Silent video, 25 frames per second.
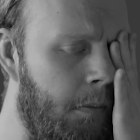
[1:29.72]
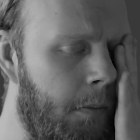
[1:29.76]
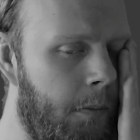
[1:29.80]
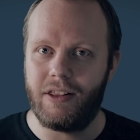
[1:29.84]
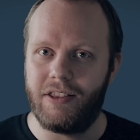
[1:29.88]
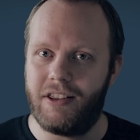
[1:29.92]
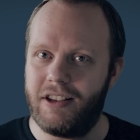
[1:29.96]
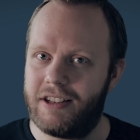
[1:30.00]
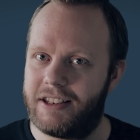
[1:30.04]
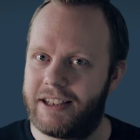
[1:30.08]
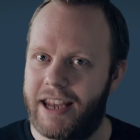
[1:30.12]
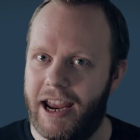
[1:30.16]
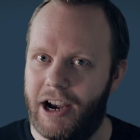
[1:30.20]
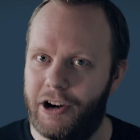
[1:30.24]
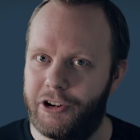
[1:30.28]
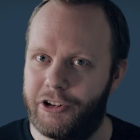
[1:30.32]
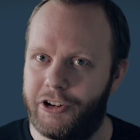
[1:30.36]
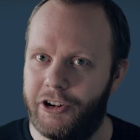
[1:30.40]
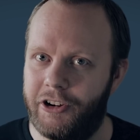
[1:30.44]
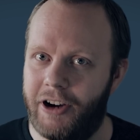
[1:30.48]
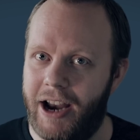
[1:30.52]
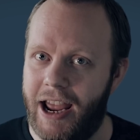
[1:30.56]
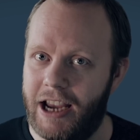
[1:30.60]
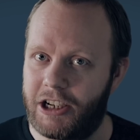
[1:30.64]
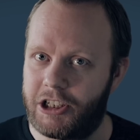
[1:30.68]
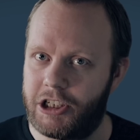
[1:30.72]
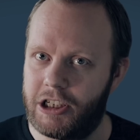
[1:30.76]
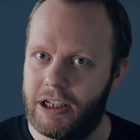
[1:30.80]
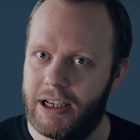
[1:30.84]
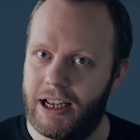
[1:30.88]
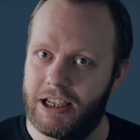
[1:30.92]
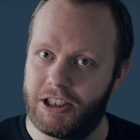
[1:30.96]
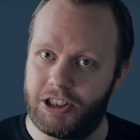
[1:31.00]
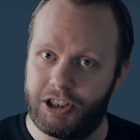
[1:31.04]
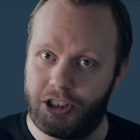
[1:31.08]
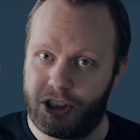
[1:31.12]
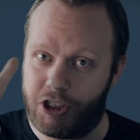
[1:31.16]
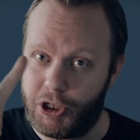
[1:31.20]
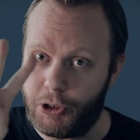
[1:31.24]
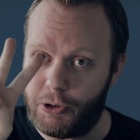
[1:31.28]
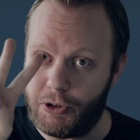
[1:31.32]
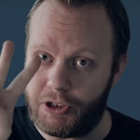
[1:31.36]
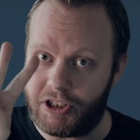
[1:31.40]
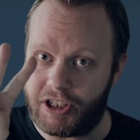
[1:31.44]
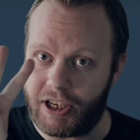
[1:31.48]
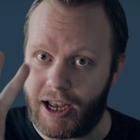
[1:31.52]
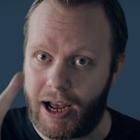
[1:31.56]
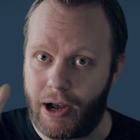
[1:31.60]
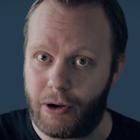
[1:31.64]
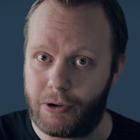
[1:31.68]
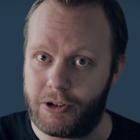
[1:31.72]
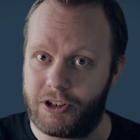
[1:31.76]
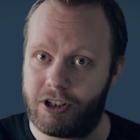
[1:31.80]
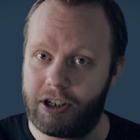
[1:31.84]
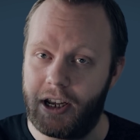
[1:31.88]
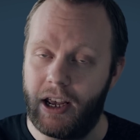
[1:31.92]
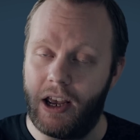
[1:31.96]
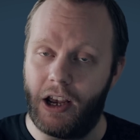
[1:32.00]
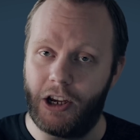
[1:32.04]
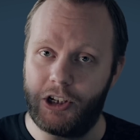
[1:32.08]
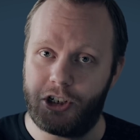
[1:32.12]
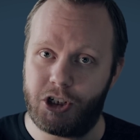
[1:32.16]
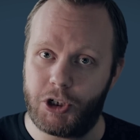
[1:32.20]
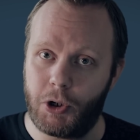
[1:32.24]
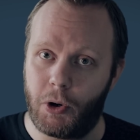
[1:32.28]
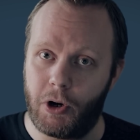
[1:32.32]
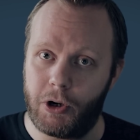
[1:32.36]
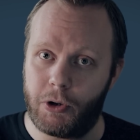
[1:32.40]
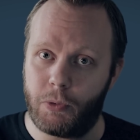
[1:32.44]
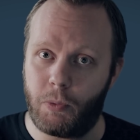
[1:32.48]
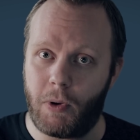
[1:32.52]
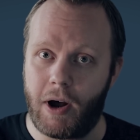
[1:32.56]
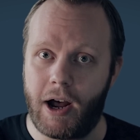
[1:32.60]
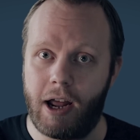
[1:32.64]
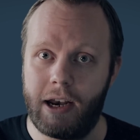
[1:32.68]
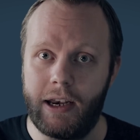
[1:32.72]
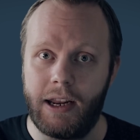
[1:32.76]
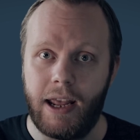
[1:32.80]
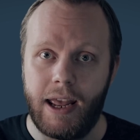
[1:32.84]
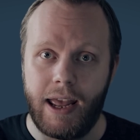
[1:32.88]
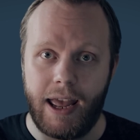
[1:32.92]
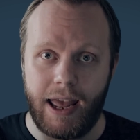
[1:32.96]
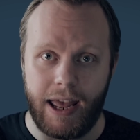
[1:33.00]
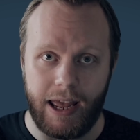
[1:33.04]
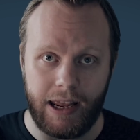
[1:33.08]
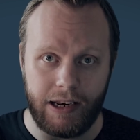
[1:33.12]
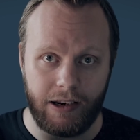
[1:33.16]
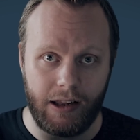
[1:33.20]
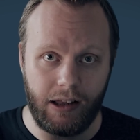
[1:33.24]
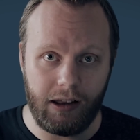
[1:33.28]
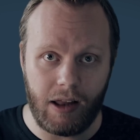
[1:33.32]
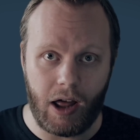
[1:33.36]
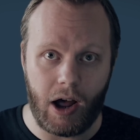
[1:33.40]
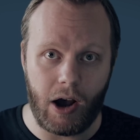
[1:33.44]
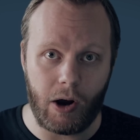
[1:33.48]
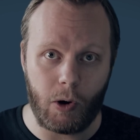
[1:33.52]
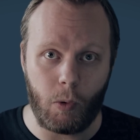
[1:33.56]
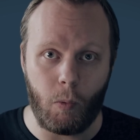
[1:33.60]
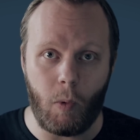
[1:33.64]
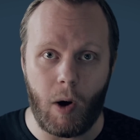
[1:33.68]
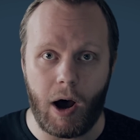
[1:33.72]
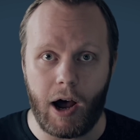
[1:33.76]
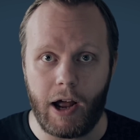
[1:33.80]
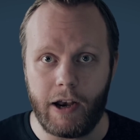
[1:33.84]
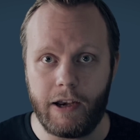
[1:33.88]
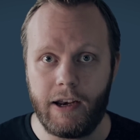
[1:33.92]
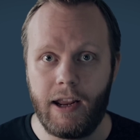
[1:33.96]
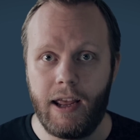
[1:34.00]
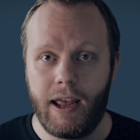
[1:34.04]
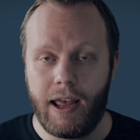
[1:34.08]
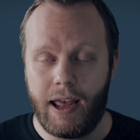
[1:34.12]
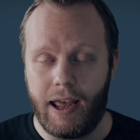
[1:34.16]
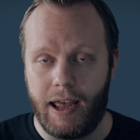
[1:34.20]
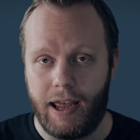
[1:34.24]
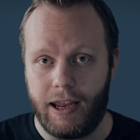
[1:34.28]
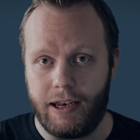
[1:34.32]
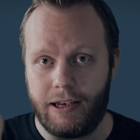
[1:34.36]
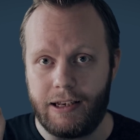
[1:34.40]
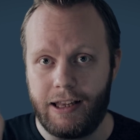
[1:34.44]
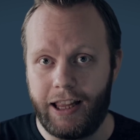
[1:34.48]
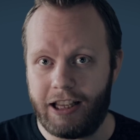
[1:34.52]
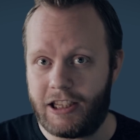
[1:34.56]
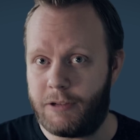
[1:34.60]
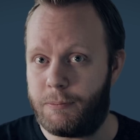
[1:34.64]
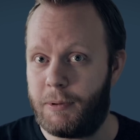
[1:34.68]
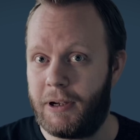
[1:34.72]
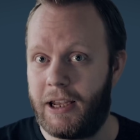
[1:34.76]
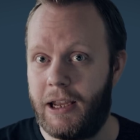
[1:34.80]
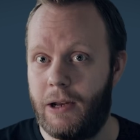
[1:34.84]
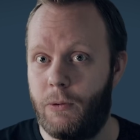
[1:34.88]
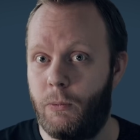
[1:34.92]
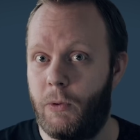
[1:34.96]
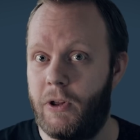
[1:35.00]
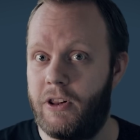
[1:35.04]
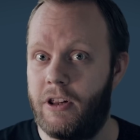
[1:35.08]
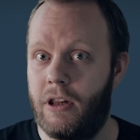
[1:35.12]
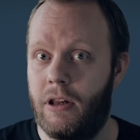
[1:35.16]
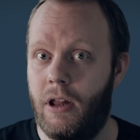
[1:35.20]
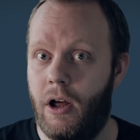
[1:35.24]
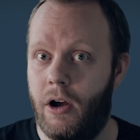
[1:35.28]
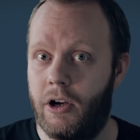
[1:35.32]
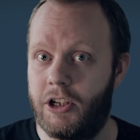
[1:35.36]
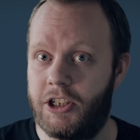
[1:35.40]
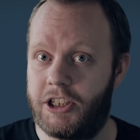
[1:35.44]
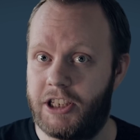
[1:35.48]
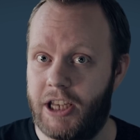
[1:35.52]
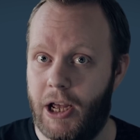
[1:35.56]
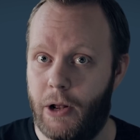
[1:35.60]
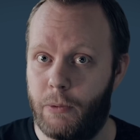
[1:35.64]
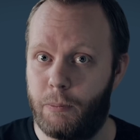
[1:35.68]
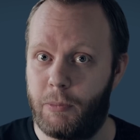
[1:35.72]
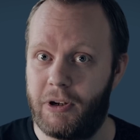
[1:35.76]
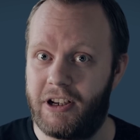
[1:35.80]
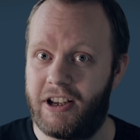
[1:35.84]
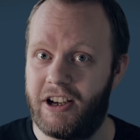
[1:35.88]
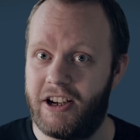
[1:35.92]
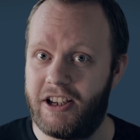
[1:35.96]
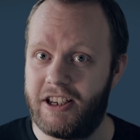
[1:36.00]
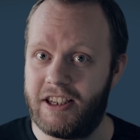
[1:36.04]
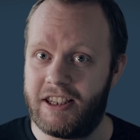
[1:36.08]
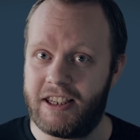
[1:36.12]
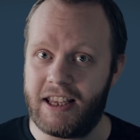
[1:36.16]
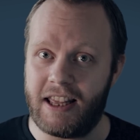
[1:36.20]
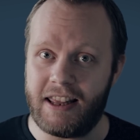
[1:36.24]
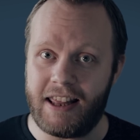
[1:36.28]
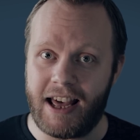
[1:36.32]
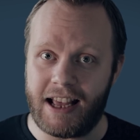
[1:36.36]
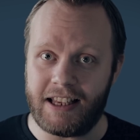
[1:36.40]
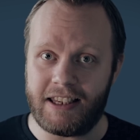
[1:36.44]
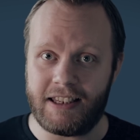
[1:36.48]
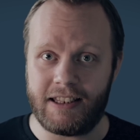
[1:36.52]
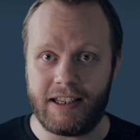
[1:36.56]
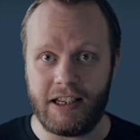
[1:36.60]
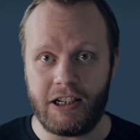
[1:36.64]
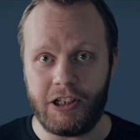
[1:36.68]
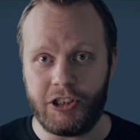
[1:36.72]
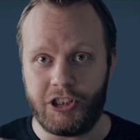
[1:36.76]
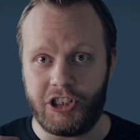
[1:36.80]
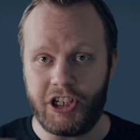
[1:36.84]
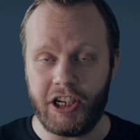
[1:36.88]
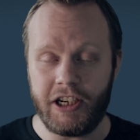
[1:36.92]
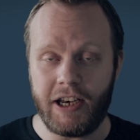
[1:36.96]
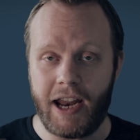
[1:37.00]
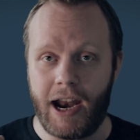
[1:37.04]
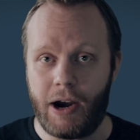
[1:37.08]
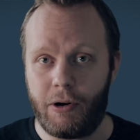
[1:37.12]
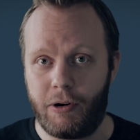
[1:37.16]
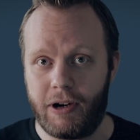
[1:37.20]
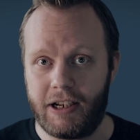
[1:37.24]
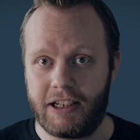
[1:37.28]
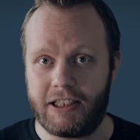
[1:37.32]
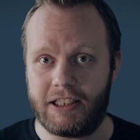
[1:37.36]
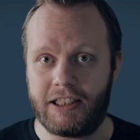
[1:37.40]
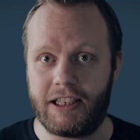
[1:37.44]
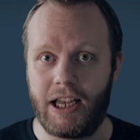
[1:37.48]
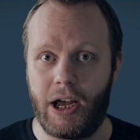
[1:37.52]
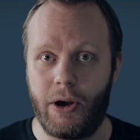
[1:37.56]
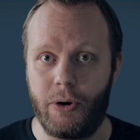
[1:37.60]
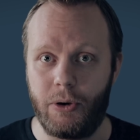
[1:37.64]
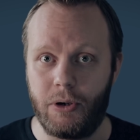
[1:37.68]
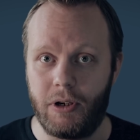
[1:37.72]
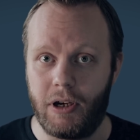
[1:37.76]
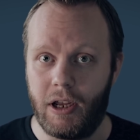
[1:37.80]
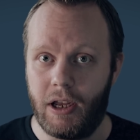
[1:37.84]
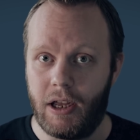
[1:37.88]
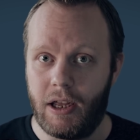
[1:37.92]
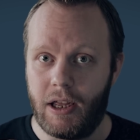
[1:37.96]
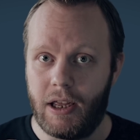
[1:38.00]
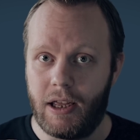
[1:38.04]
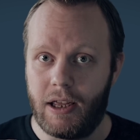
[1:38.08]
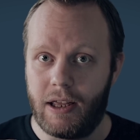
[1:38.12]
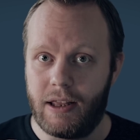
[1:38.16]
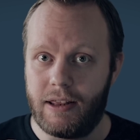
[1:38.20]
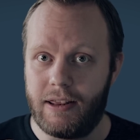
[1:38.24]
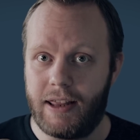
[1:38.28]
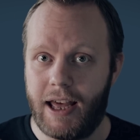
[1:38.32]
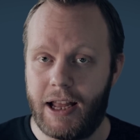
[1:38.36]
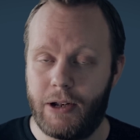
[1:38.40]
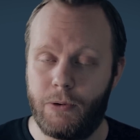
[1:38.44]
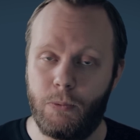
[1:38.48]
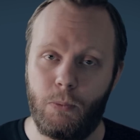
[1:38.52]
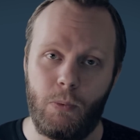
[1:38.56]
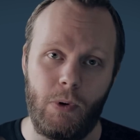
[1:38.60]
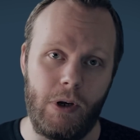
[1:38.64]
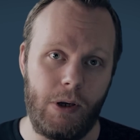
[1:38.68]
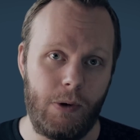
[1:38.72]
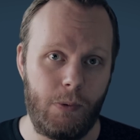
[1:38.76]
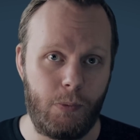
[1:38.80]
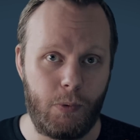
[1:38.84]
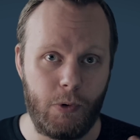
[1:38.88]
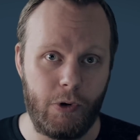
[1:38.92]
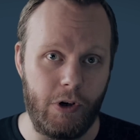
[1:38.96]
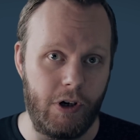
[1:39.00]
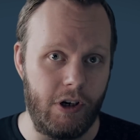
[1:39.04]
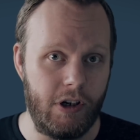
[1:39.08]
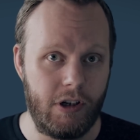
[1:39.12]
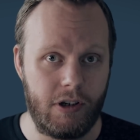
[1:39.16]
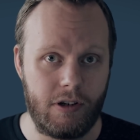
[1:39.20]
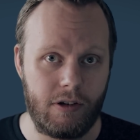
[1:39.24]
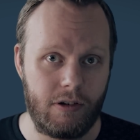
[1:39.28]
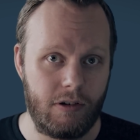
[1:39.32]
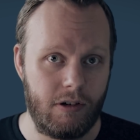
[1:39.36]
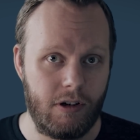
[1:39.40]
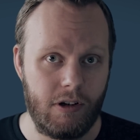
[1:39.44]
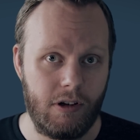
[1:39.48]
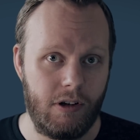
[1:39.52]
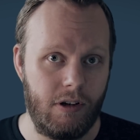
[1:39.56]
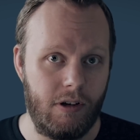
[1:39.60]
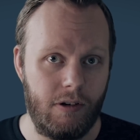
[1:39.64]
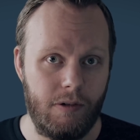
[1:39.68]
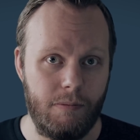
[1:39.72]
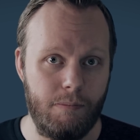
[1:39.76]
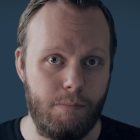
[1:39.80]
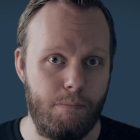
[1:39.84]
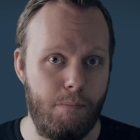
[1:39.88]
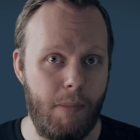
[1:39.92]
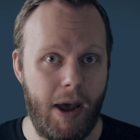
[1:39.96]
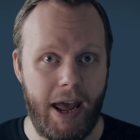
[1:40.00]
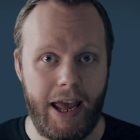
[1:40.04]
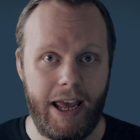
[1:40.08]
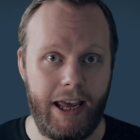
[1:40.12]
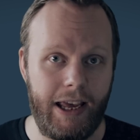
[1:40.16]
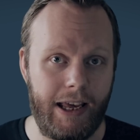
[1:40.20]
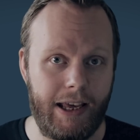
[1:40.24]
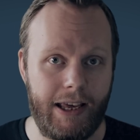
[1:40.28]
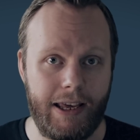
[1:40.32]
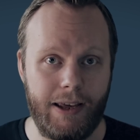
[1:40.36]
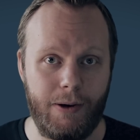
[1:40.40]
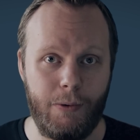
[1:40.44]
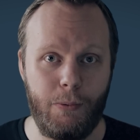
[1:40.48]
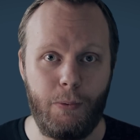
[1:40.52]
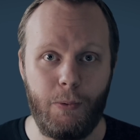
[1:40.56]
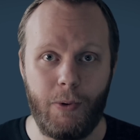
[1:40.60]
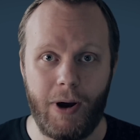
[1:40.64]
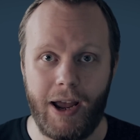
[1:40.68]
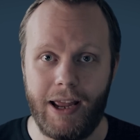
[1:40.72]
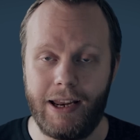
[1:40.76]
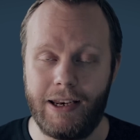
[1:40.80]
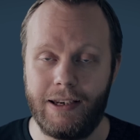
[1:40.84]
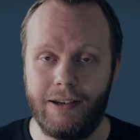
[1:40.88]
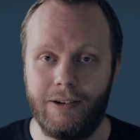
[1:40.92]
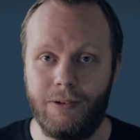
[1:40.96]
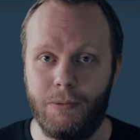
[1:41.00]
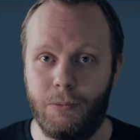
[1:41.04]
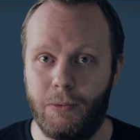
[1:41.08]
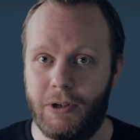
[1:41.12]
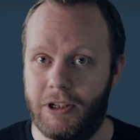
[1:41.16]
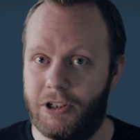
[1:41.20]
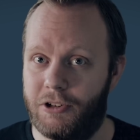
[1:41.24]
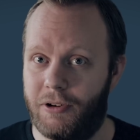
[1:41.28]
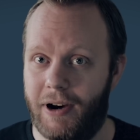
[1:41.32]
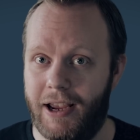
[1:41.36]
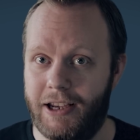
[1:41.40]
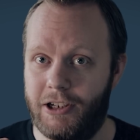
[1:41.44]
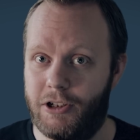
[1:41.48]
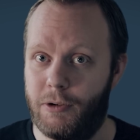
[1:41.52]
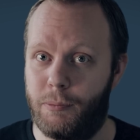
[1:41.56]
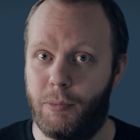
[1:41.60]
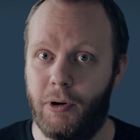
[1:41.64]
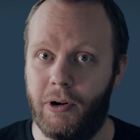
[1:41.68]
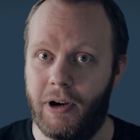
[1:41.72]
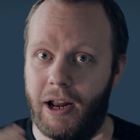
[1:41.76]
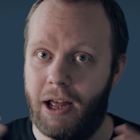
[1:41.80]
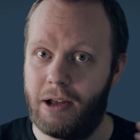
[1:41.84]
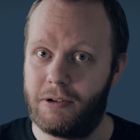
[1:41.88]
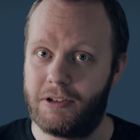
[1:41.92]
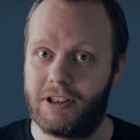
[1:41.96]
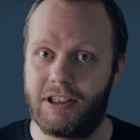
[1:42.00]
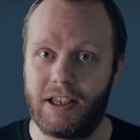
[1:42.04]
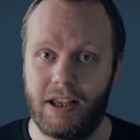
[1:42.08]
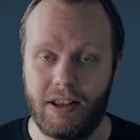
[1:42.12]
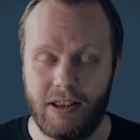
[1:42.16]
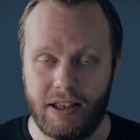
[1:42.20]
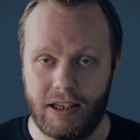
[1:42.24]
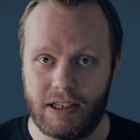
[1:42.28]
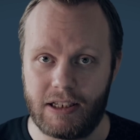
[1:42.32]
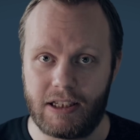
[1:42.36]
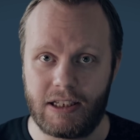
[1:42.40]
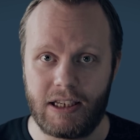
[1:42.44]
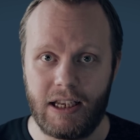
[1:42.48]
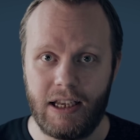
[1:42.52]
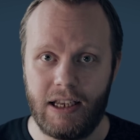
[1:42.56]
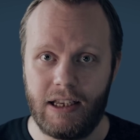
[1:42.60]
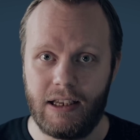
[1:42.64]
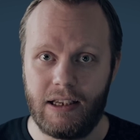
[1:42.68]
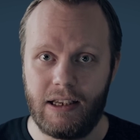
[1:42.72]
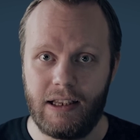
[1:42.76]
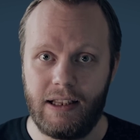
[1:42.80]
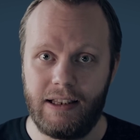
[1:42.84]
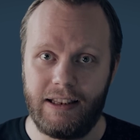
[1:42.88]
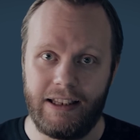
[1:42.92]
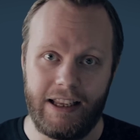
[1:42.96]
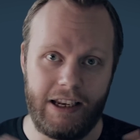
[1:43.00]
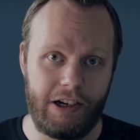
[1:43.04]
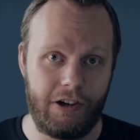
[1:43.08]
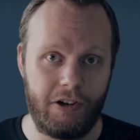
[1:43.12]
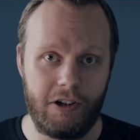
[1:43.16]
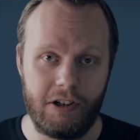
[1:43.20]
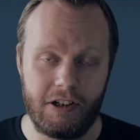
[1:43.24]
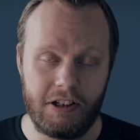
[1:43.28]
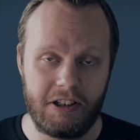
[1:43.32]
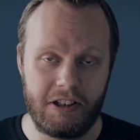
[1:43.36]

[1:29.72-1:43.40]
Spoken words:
This character actually has 2 sounds, a short one and a long one, and let's begin with the long sound because that's the generic sound that we would make when we try to pronounce this letter